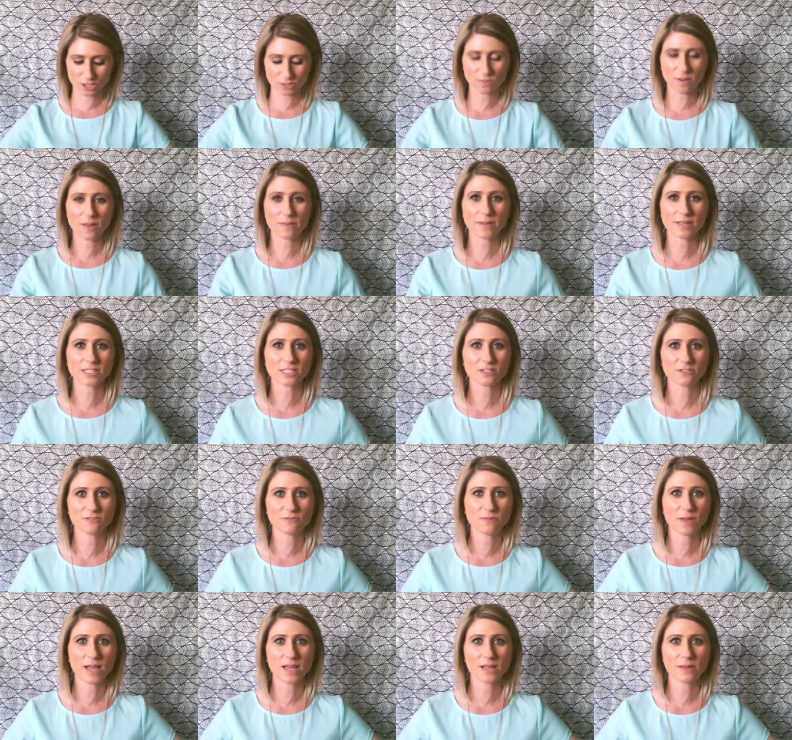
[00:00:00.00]
to my best
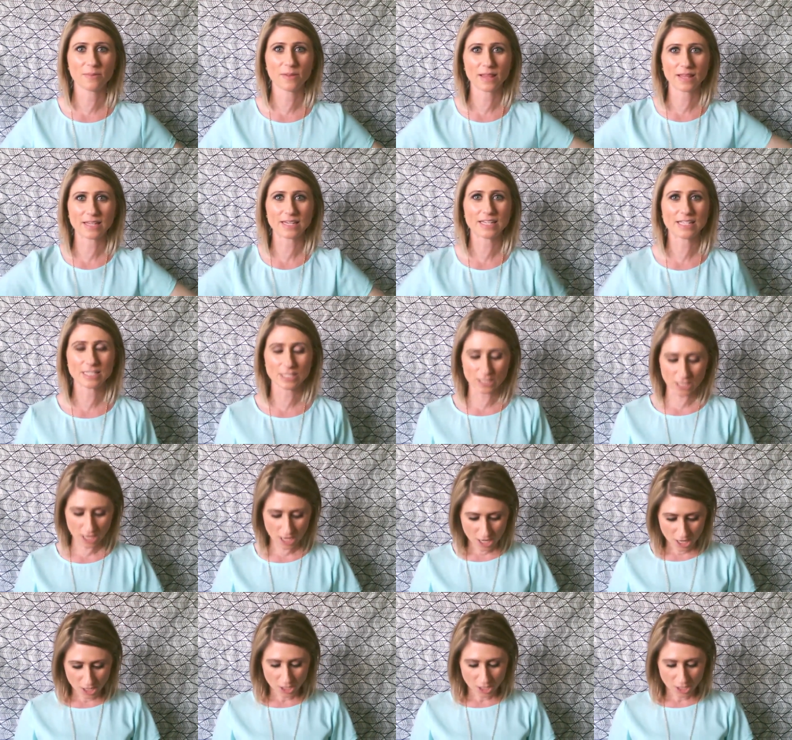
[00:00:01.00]
of my abilities.